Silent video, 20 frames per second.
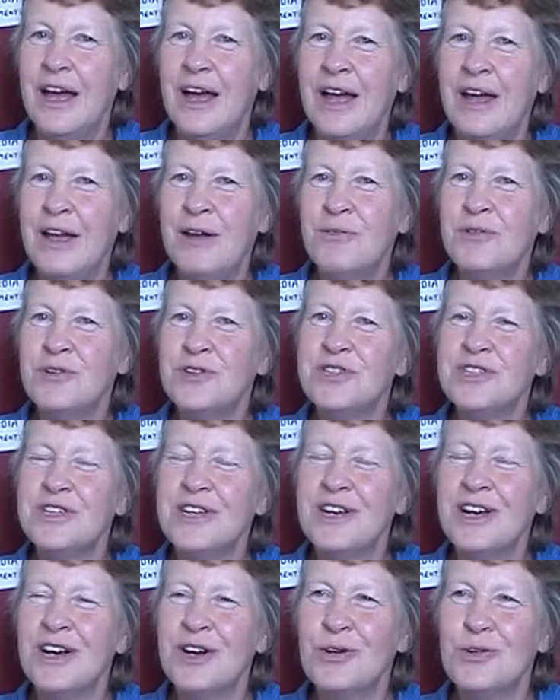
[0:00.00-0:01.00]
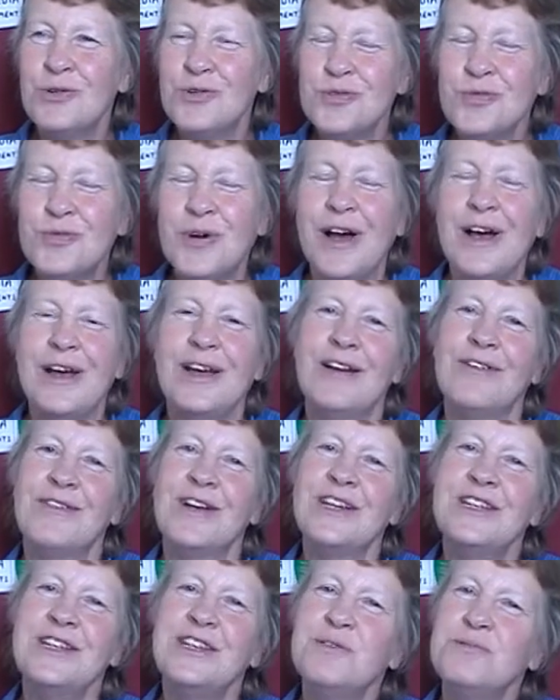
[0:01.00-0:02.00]
it was a good way of
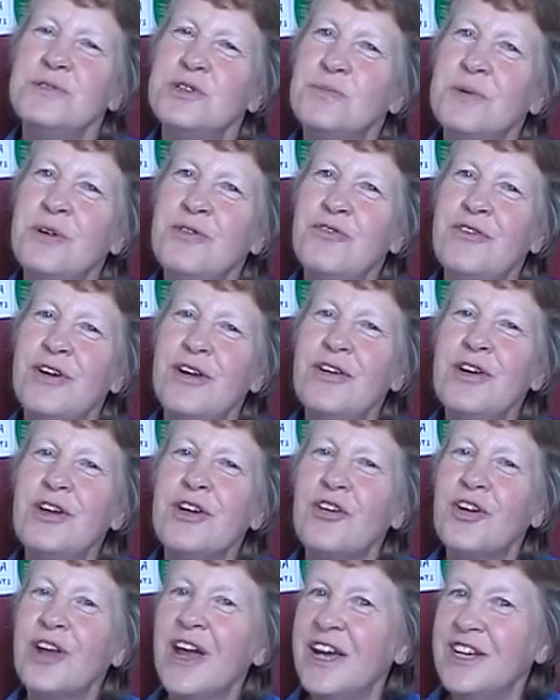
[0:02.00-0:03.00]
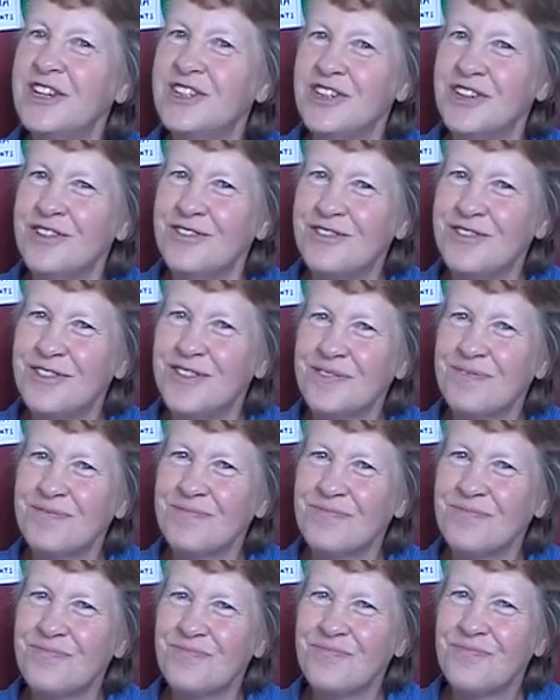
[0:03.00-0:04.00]
getting them to be very creative.
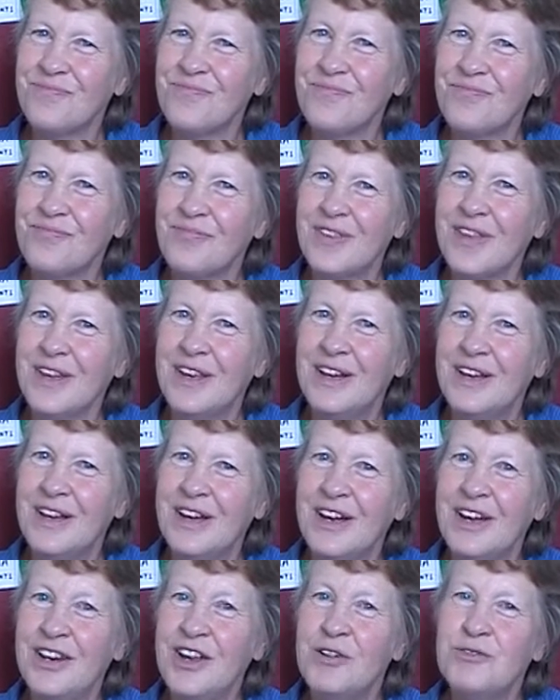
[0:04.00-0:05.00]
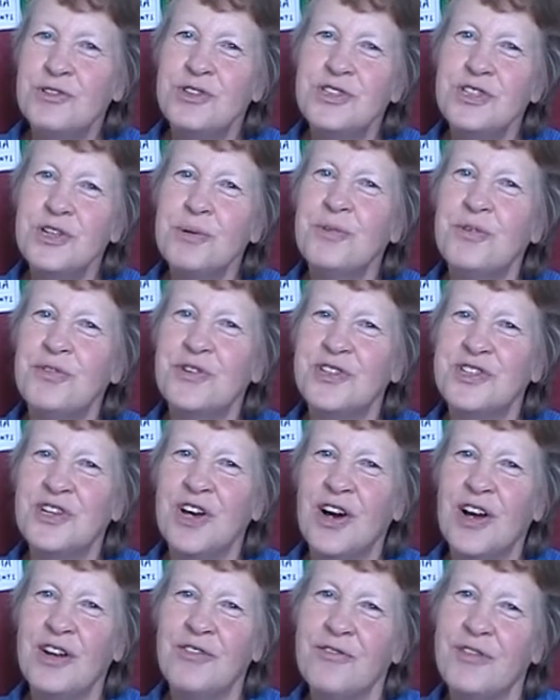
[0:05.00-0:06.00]
I know some of us
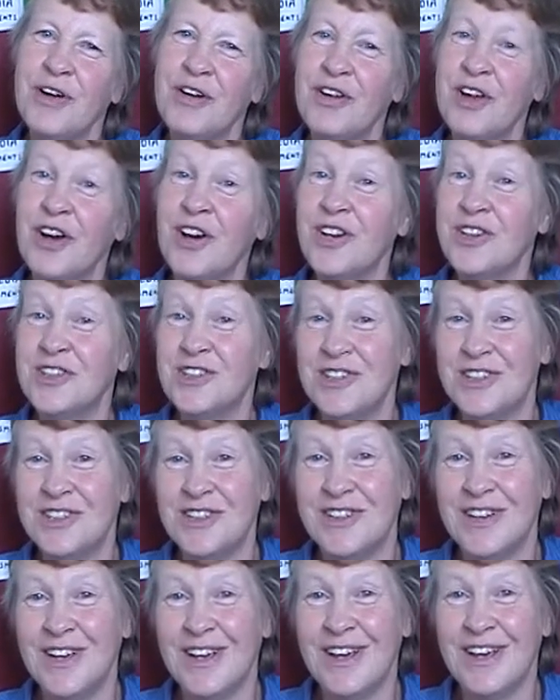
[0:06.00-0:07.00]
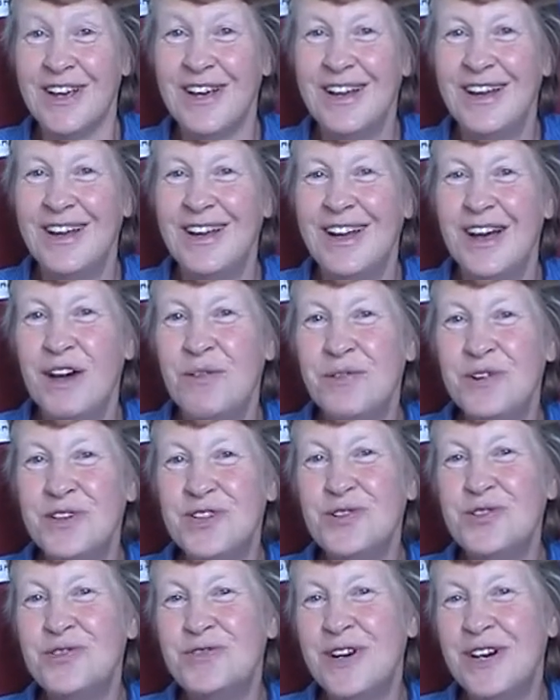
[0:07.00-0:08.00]
aren't very artistic and we
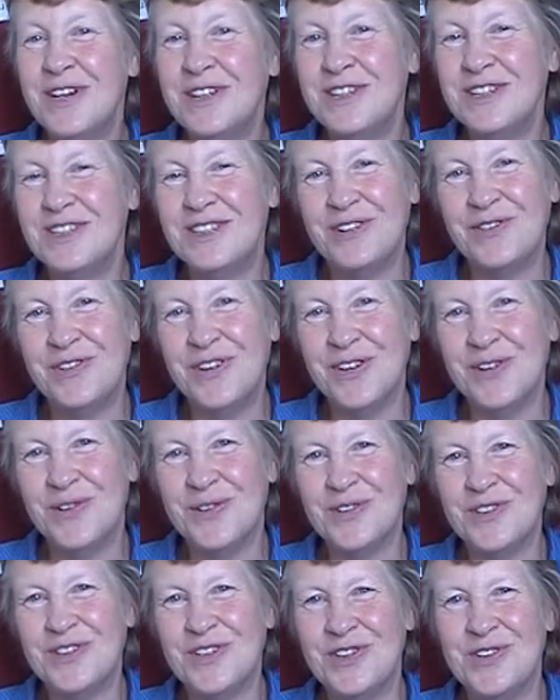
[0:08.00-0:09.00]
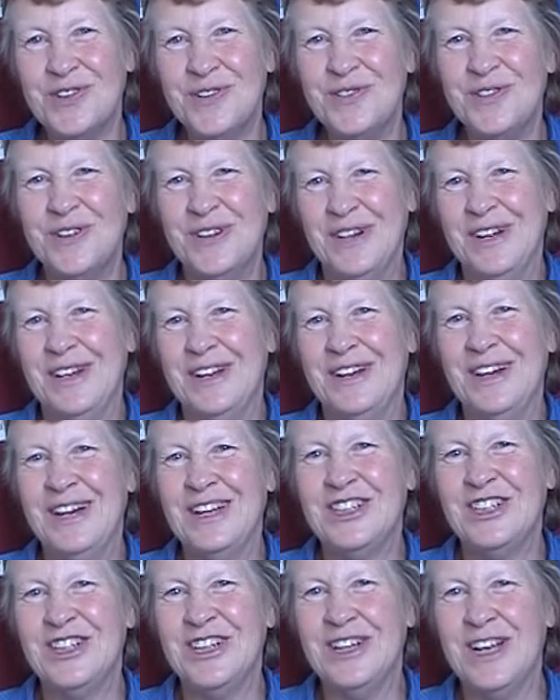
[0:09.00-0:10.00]
do find it difficult to
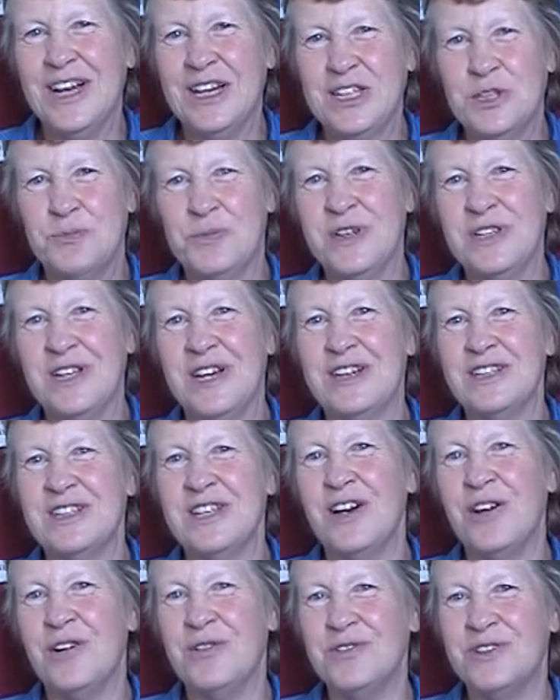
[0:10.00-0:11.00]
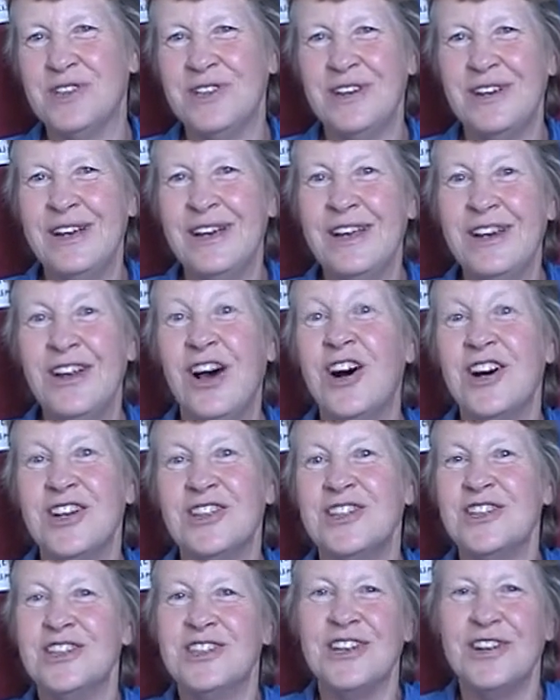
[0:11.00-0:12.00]
actually express ourselves in
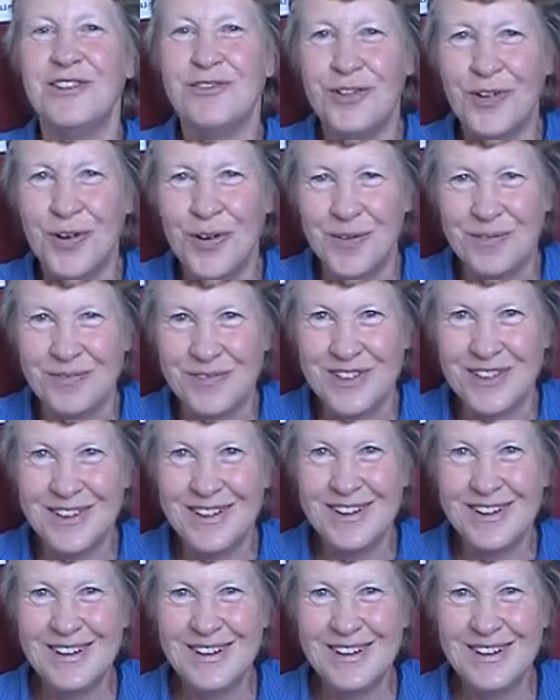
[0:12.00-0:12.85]
artistic forms